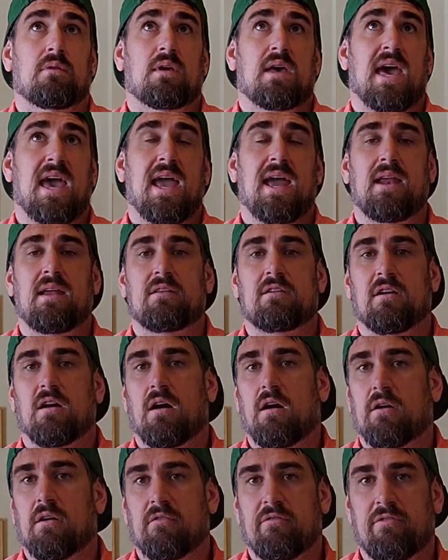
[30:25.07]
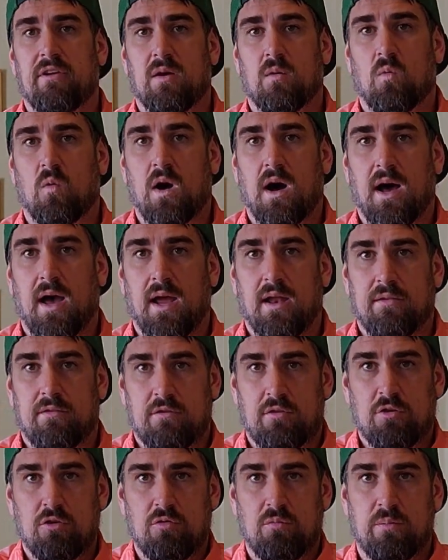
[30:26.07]
80 to 100 feet wide,
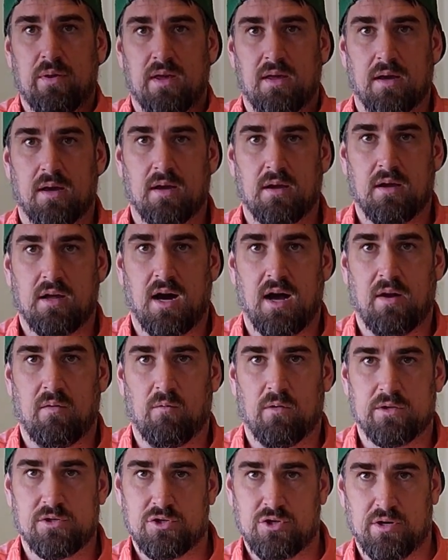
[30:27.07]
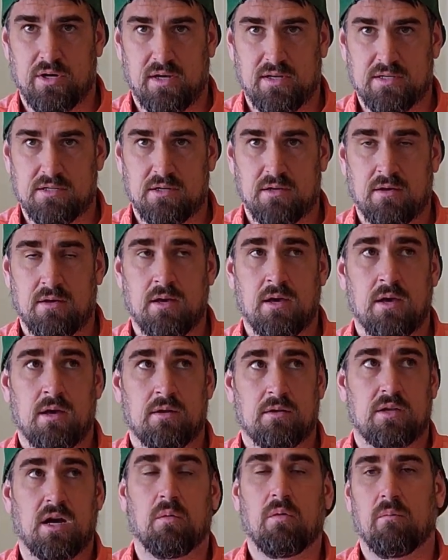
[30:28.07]
2 big cottonwood trees,
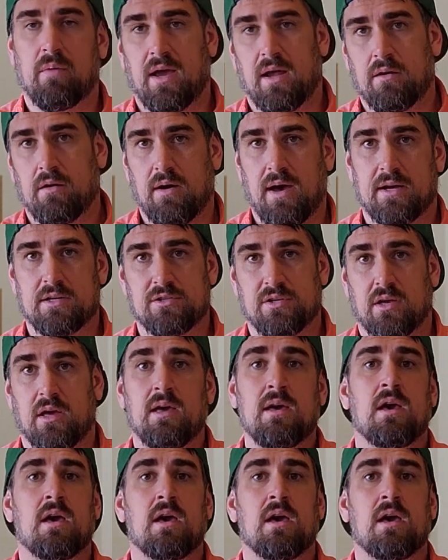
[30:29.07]
double Mando actually.